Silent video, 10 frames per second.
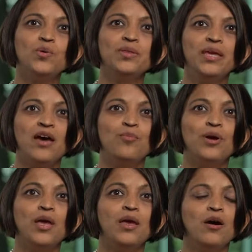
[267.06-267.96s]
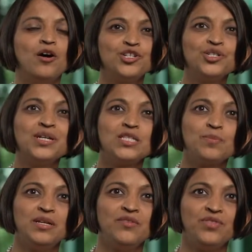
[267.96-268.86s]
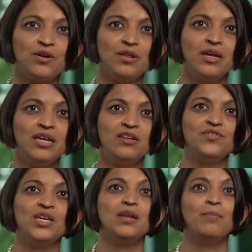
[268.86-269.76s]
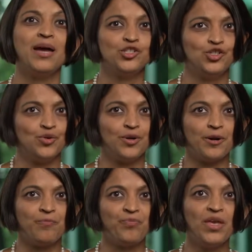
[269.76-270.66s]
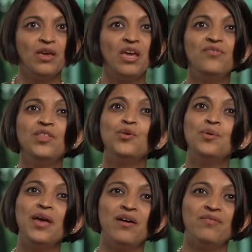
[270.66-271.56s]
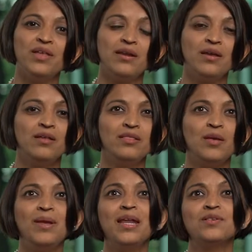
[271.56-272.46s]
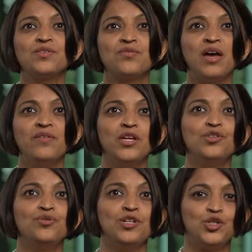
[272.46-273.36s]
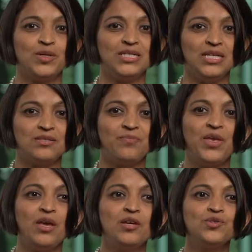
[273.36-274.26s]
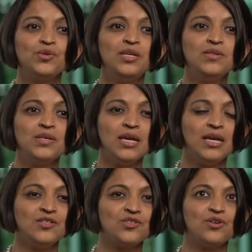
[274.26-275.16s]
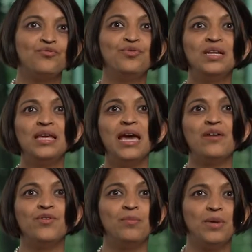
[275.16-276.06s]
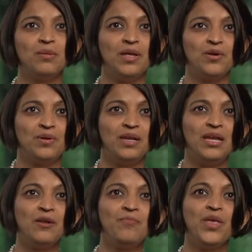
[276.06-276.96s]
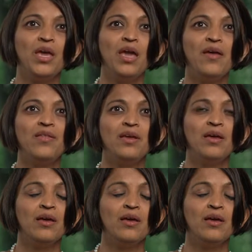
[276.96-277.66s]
only have heart transplant if they're lucky enough to get a matched donor. If they don't have that, they may not survive into their 20s. So these kids really have unmet medical need and